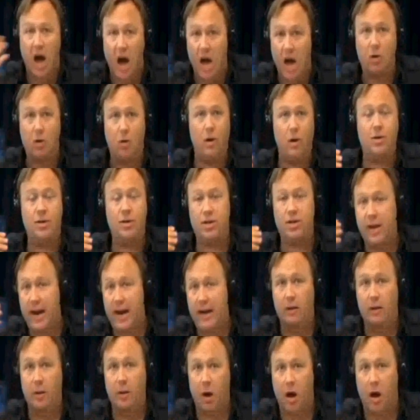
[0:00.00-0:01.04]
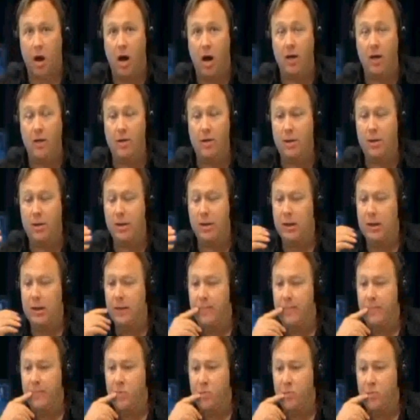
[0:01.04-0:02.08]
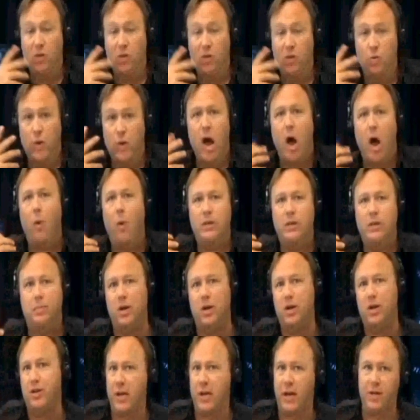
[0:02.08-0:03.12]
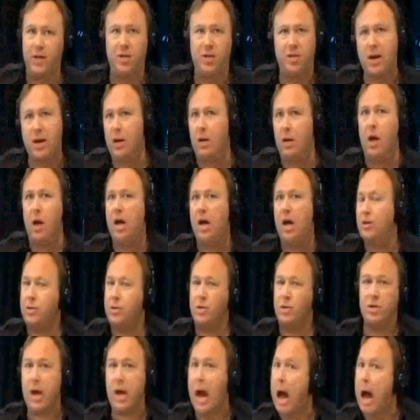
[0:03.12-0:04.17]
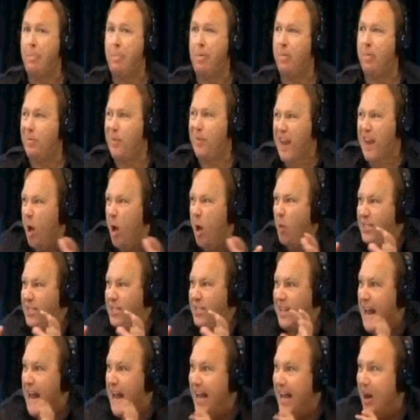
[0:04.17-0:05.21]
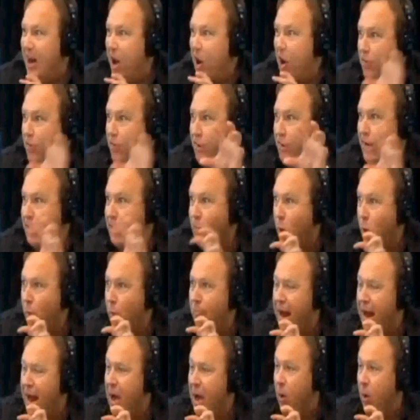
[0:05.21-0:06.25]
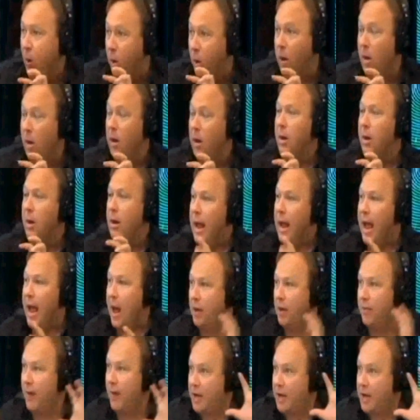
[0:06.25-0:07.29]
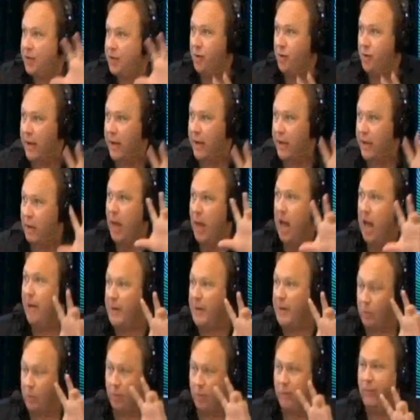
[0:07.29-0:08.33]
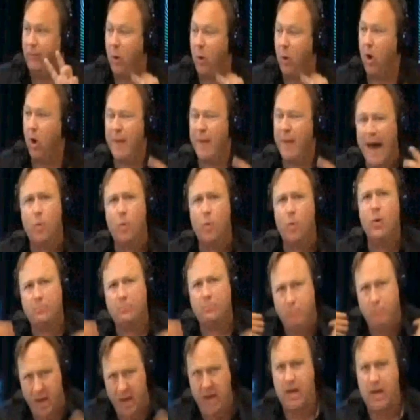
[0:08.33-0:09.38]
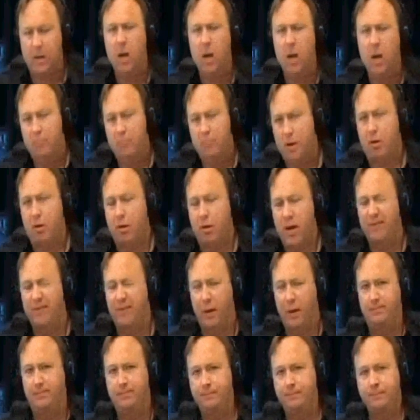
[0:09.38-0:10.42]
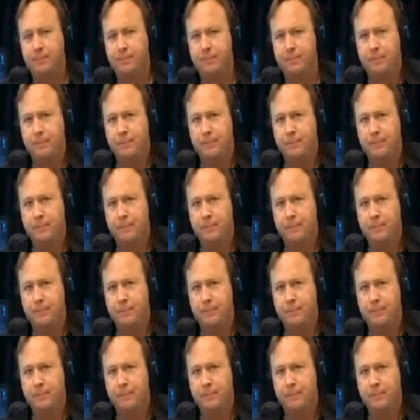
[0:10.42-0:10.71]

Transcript: Congress, state laws, because we always push to get state laws to stop them, and they always take it over and get more power out of us trying to lobby to reform. How do we beat pure evil?